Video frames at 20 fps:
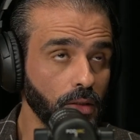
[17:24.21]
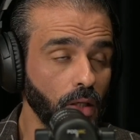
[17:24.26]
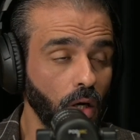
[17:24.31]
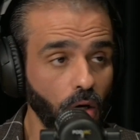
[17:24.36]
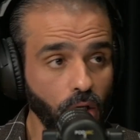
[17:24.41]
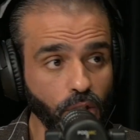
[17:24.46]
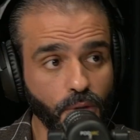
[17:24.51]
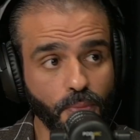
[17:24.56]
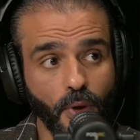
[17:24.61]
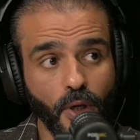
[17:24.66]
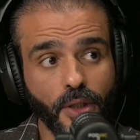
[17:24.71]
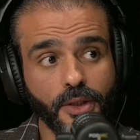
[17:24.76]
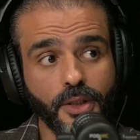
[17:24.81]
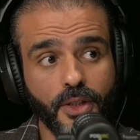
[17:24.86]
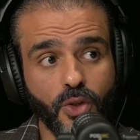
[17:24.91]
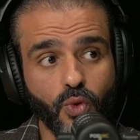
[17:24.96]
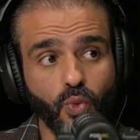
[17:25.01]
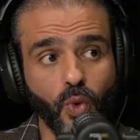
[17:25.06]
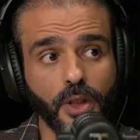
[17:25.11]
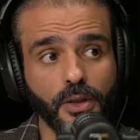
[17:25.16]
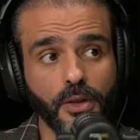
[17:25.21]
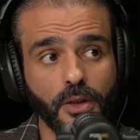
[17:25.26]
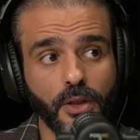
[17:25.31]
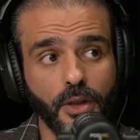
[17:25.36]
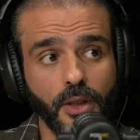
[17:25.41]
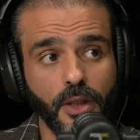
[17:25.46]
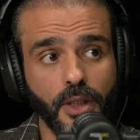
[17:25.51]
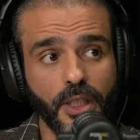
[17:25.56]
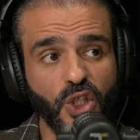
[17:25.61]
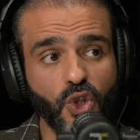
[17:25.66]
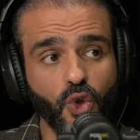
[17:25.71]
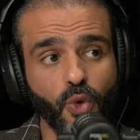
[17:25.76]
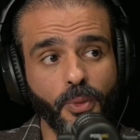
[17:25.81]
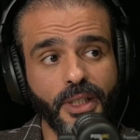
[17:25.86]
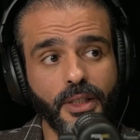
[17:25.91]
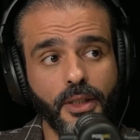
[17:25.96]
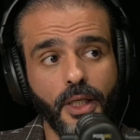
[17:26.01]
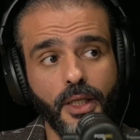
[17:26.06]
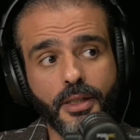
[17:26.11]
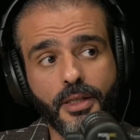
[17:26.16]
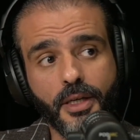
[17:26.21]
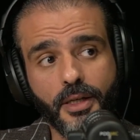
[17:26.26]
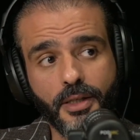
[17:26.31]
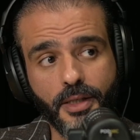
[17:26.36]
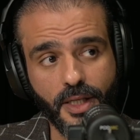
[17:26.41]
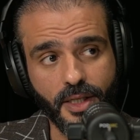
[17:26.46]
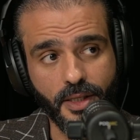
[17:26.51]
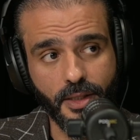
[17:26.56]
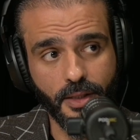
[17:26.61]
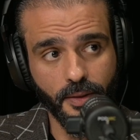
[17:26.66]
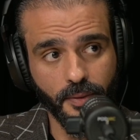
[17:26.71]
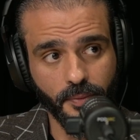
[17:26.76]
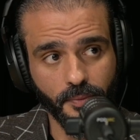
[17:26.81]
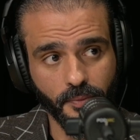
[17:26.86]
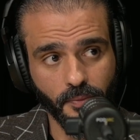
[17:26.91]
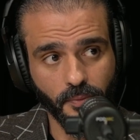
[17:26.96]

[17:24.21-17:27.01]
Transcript: The hard part is what? Is to maintain success.